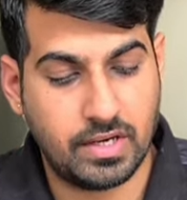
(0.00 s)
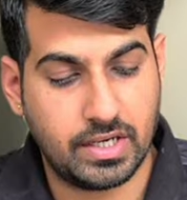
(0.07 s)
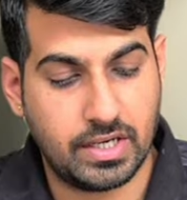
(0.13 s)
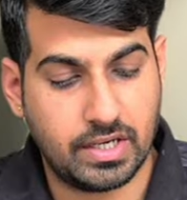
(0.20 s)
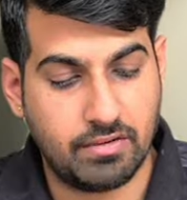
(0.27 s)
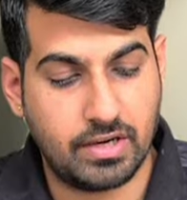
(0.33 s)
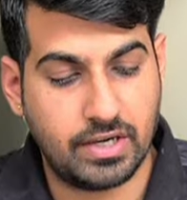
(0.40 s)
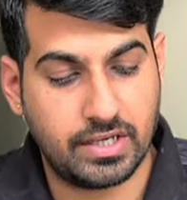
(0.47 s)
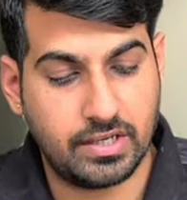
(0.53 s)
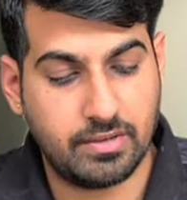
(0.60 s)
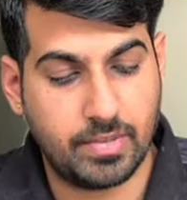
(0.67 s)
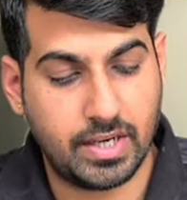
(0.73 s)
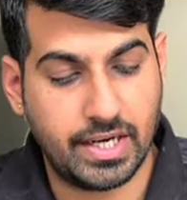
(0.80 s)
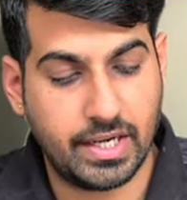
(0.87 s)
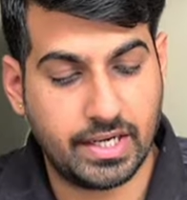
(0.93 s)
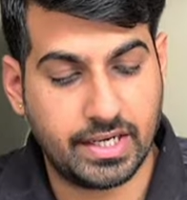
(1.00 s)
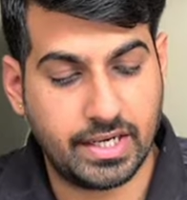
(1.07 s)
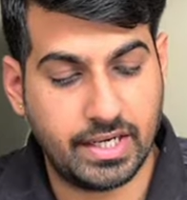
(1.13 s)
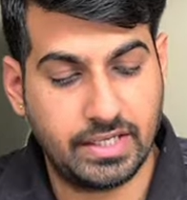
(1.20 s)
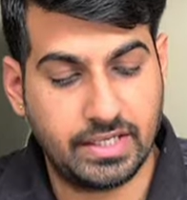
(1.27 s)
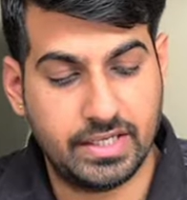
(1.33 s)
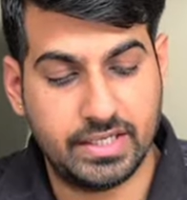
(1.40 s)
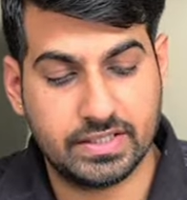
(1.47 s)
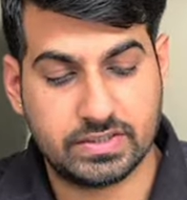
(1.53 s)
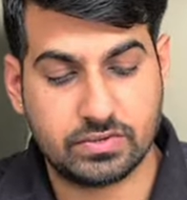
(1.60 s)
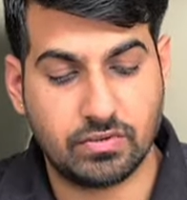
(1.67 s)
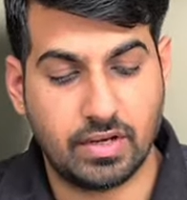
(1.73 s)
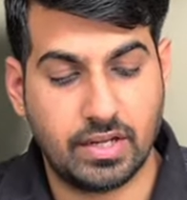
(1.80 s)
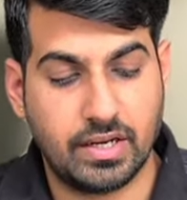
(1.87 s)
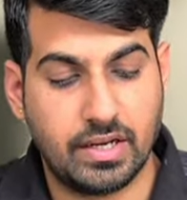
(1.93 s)
divided by again d
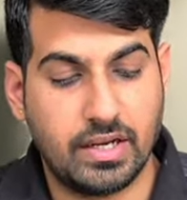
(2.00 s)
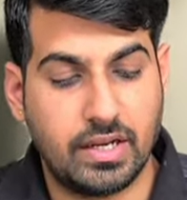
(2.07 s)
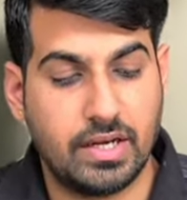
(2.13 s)
square.